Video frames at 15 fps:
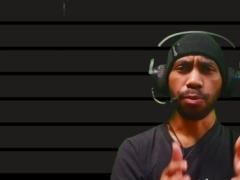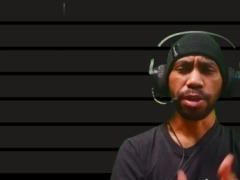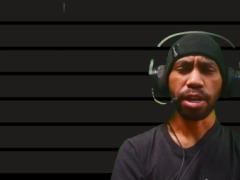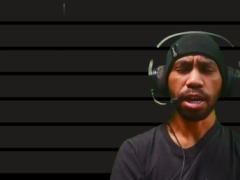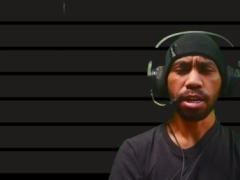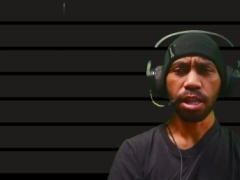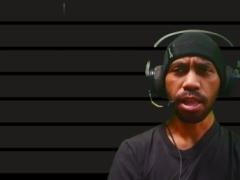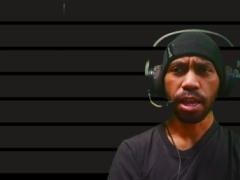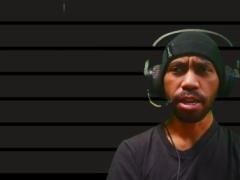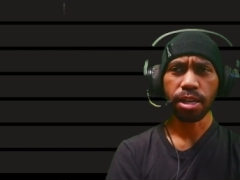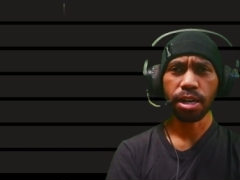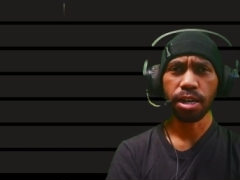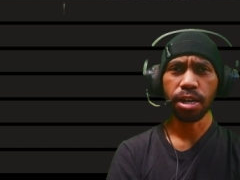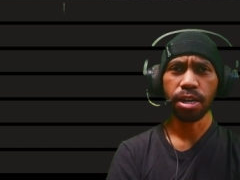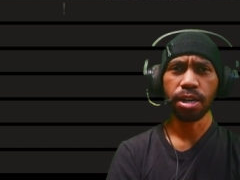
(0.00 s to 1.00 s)
we kind of
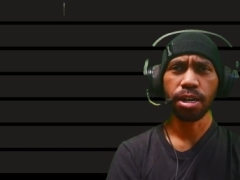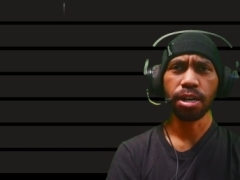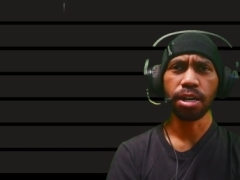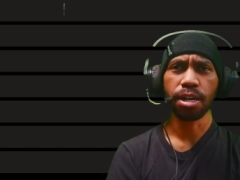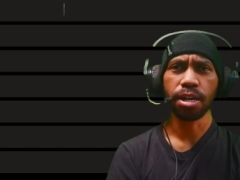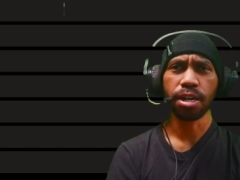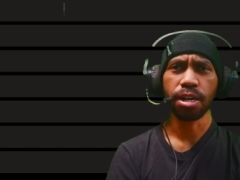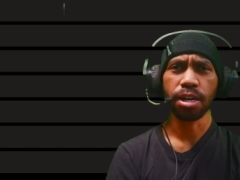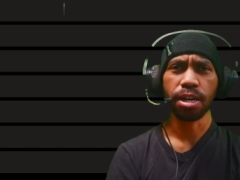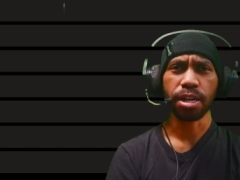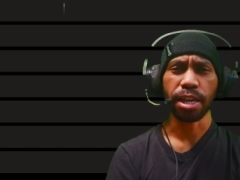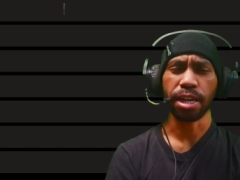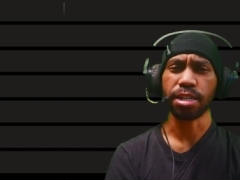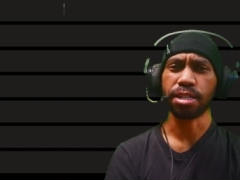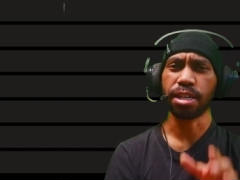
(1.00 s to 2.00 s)
like uh
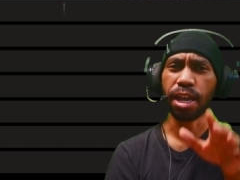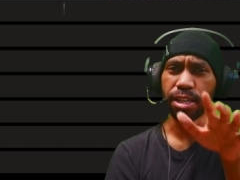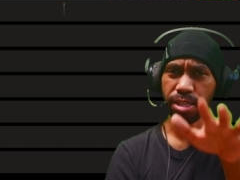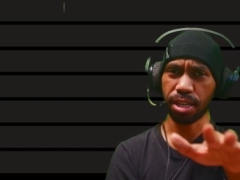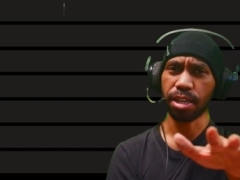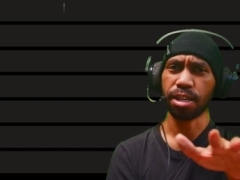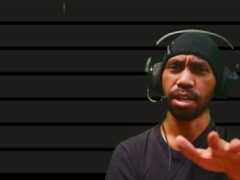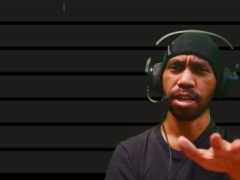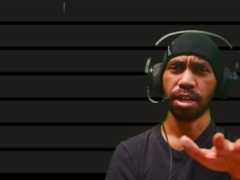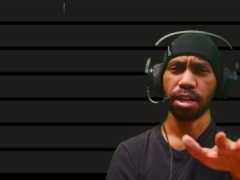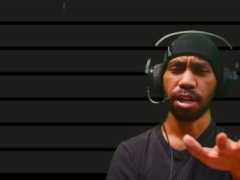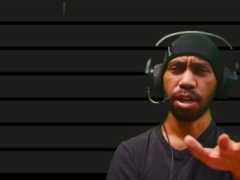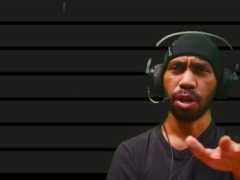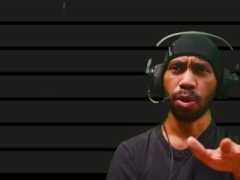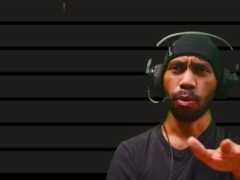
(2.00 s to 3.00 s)
can guessing
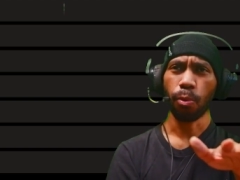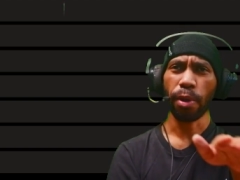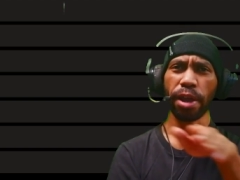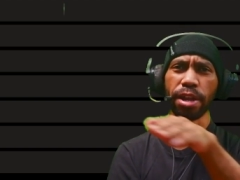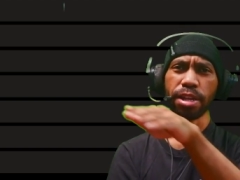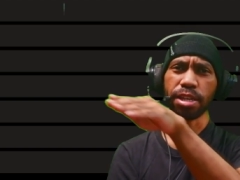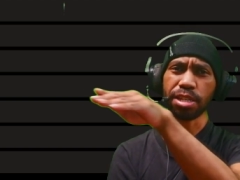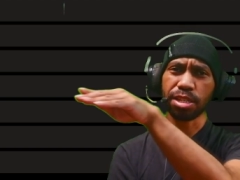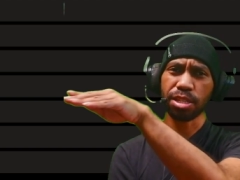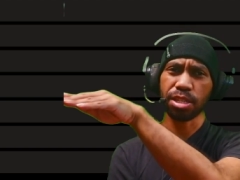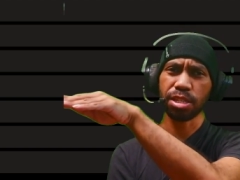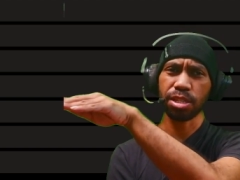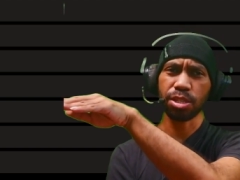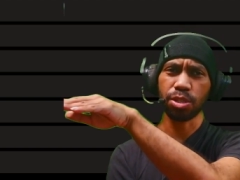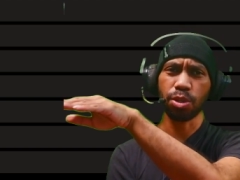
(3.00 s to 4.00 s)
where
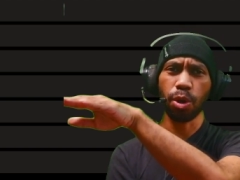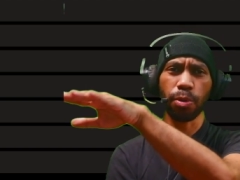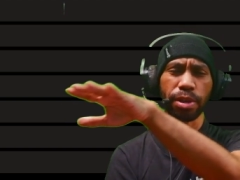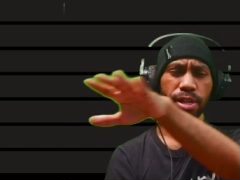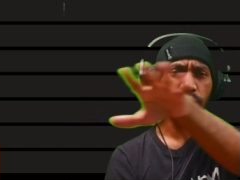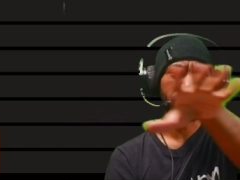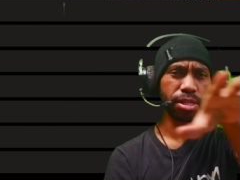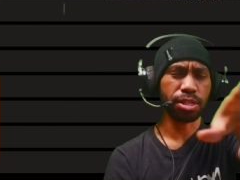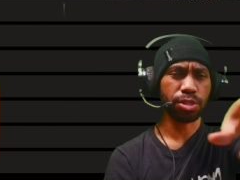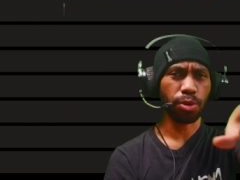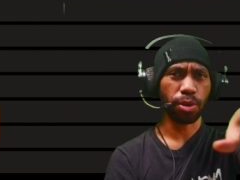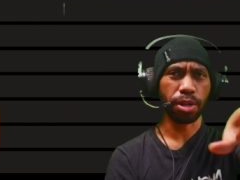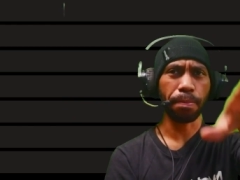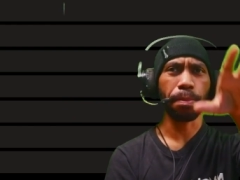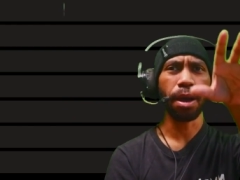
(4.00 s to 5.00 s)
is going like the story.